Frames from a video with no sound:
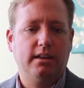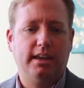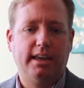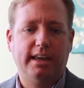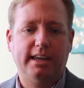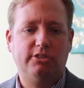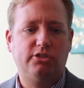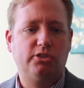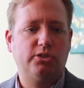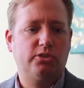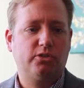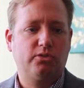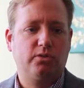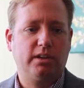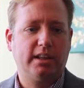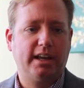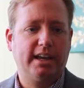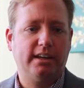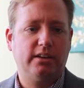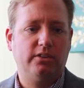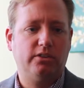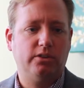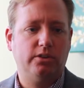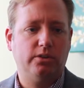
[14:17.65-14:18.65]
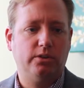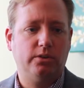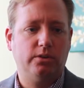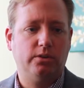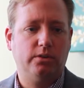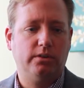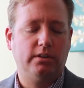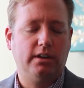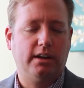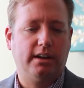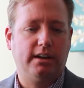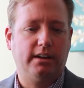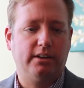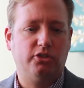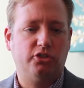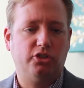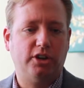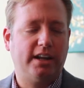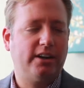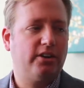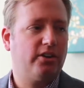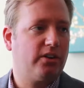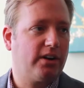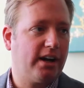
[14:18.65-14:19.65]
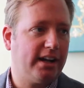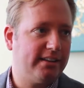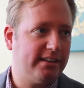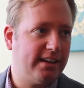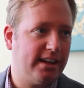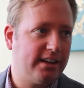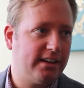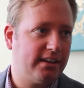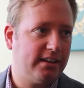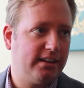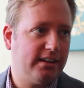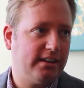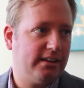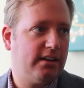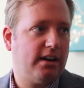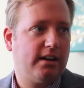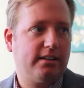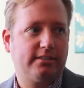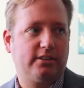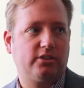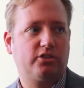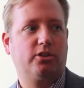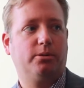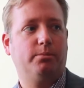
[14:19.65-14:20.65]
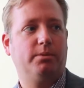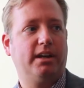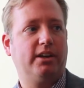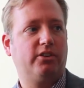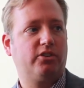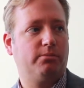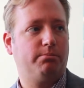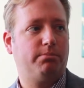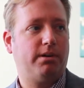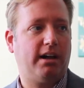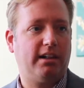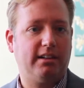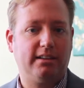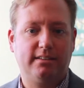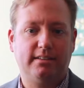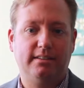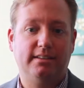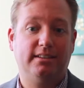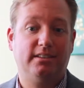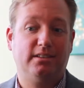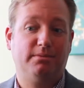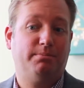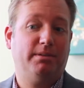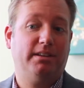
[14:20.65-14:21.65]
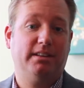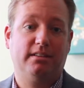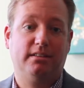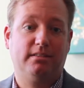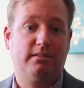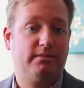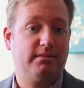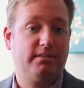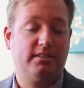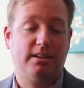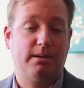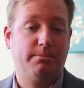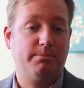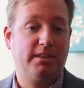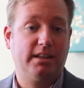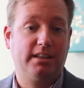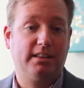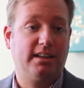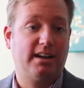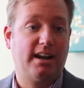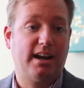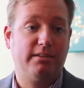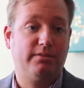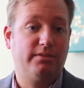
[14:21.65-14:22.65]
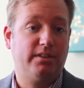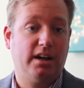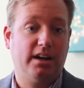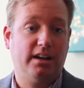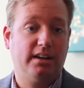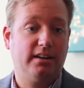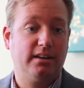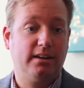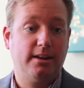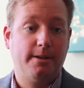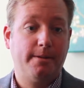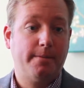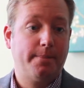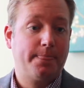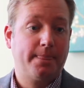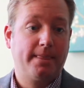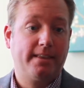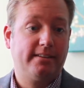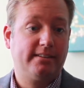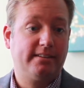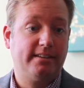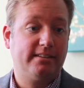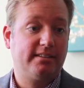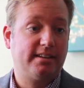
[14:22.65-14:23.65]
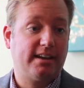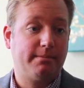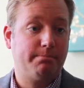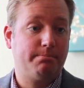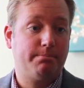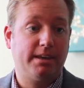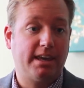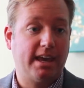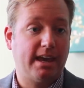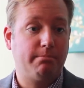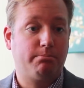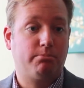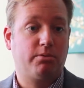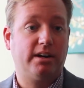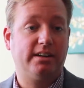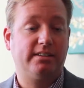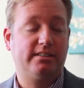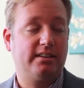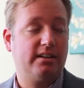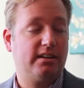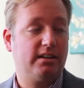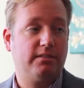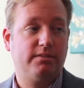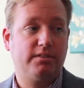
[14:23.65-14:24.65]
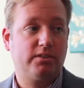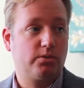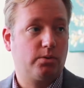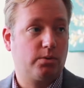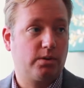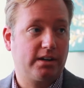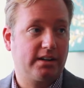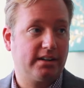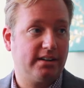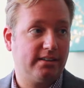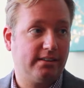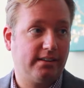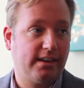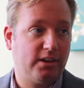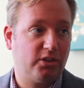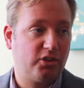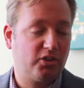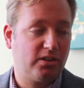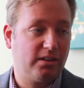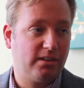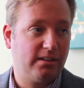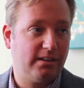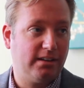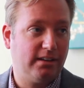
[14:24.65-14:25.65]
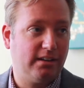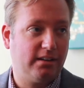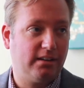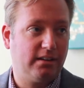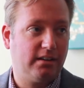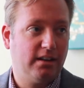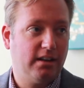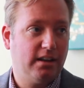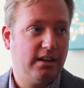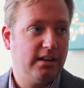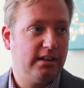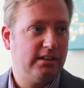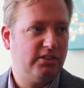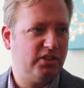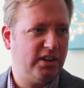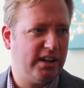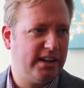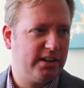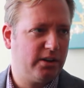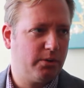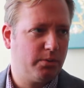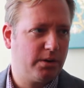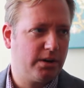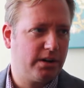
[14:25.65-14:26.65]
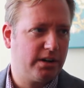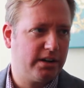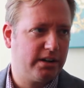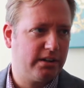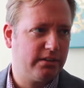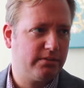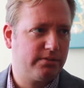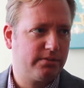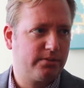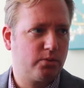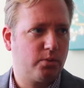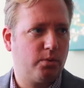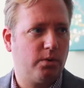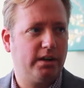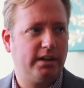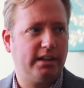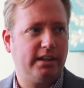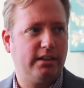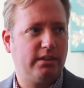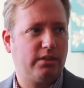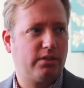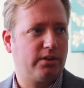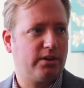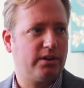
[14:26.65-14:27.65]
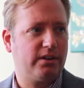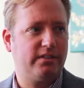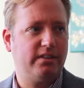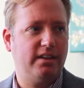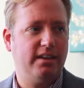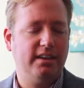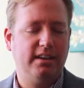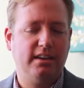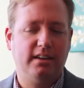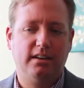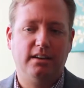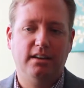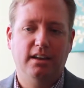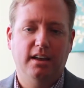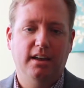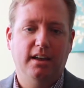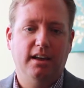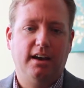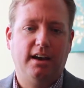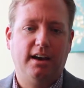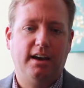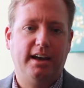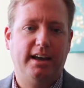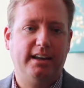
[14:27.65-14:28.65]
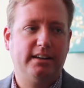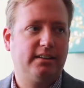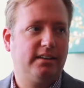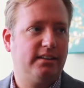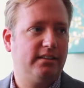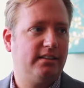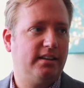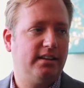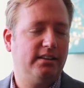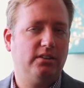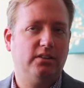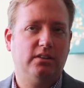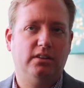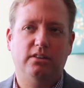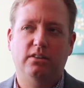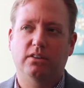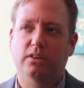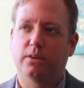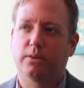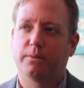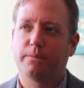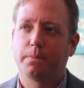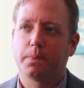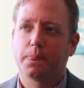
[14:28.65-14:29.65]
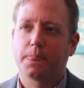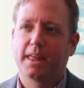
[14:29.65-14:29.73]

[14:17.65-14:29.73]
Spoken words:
issues related to gender identity and non-discrimination policy has been something that I've done since I became president of this organization in January of 2013, and continue to do.